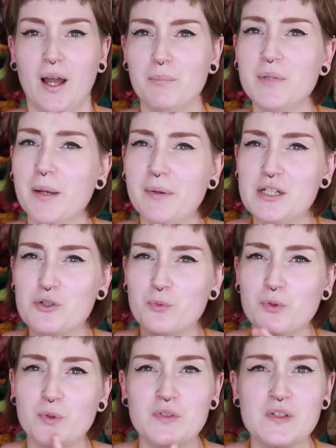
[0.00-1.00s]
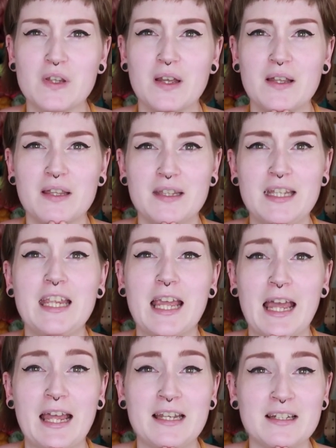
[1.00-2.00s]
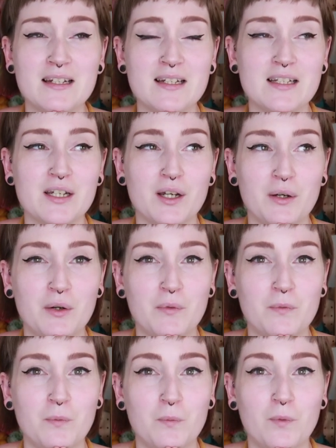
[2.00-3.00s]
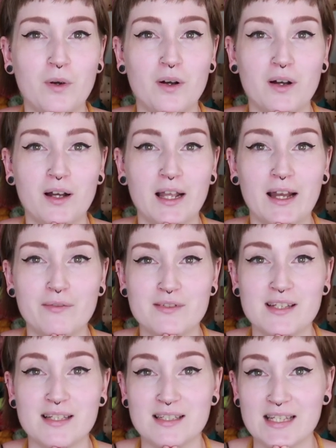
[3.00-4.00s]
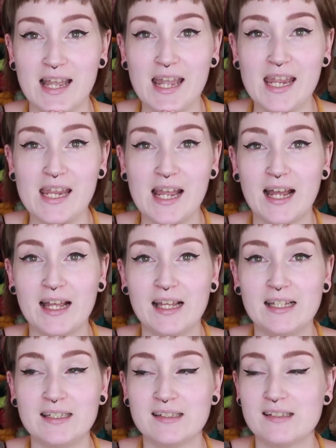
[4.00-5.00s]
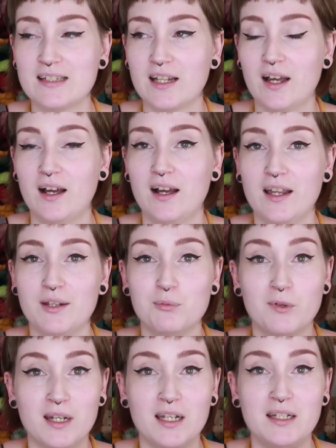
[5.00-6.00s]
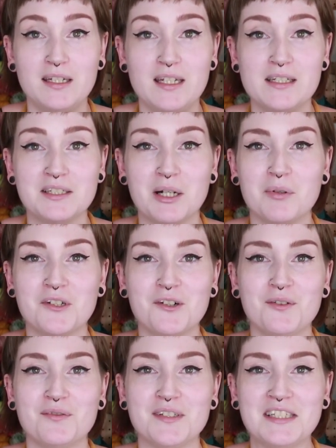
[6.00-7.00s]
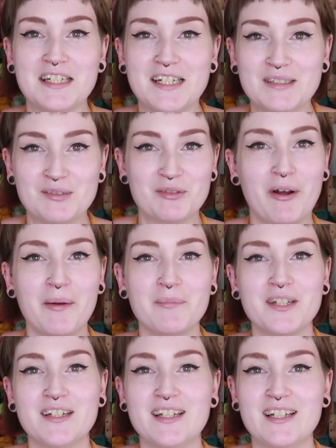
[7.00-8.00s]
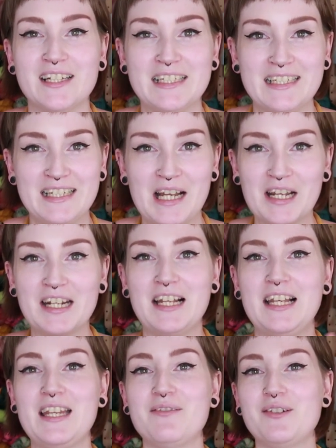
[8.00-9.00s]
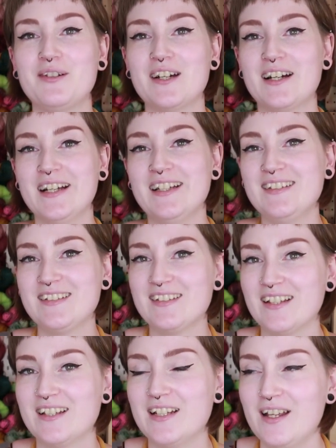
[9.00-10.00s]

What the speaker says: I'm coming towards the end of what I have to say and I really need a cup of coffee now, so I'm gonna leave you guys.